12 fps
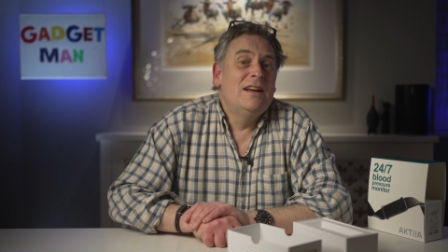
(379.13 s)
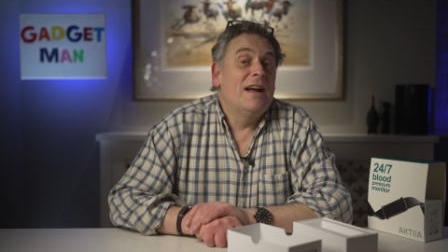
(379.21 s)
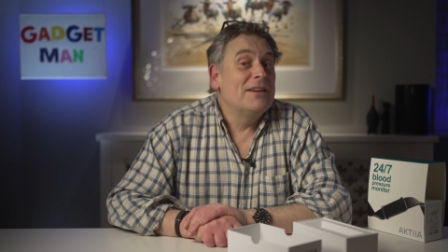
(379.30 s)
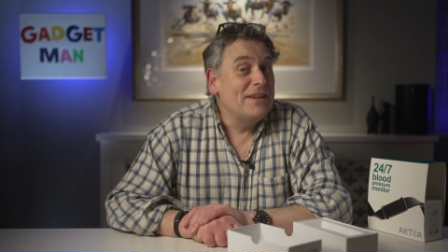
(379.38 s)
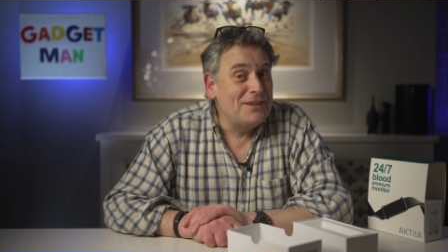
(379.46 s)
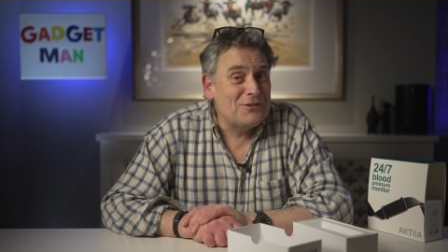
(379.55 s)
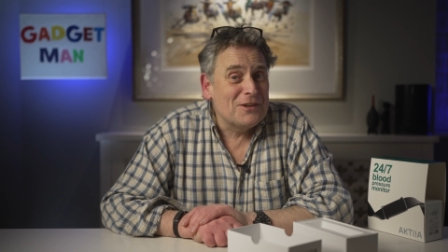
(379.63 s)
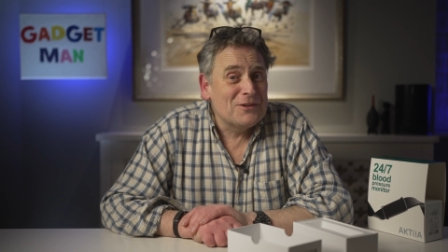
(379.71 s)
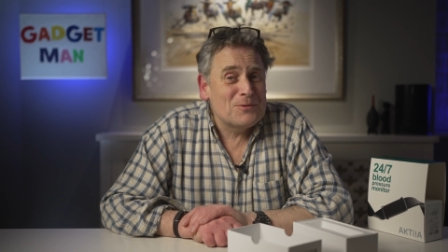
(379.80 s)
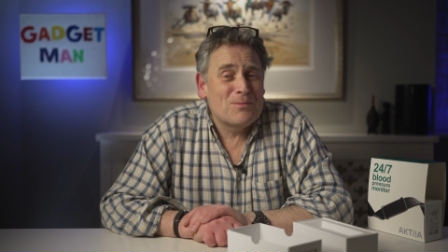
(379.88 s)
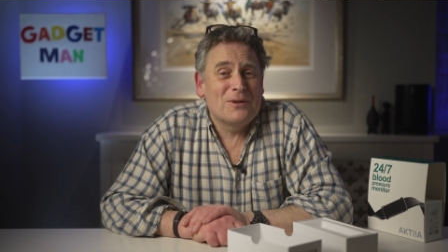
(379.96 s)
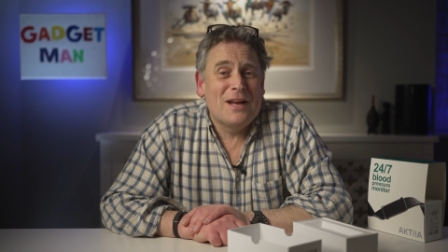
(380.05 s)
An easier
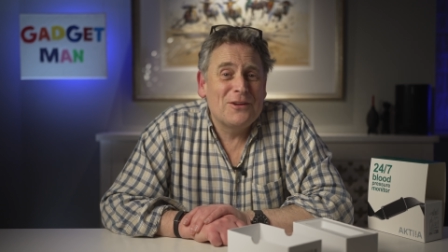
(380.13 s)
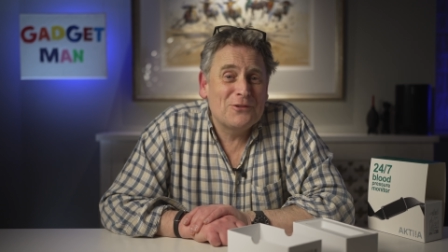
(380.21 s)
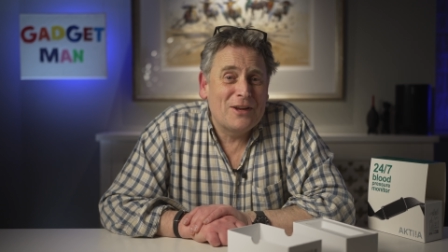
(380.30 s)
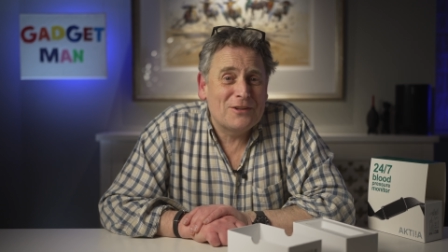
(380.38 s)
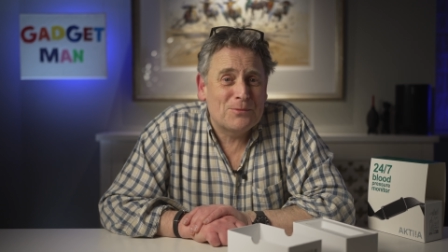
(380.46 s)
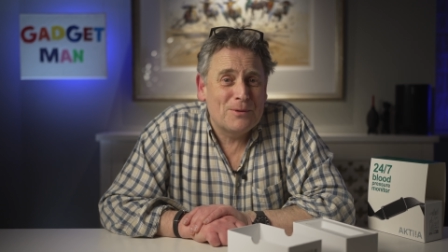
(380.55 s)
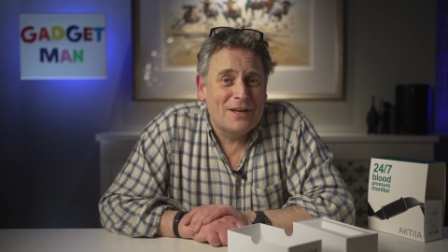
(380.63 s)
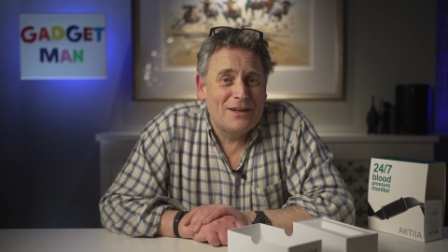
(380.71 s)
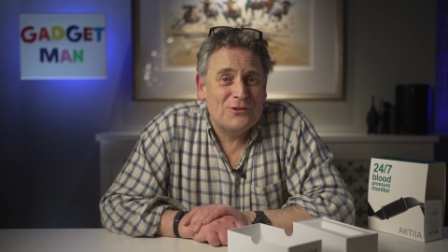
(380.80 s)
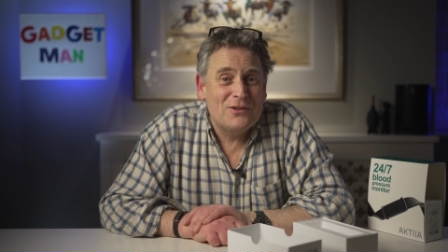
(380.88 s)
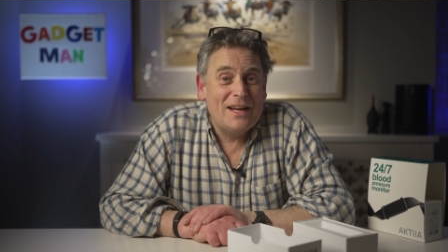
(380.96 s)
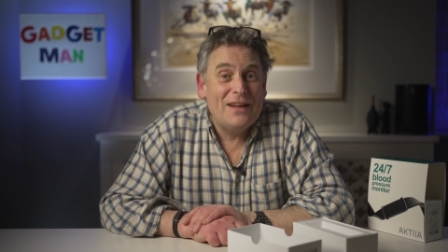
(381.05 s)
to pronounce explanation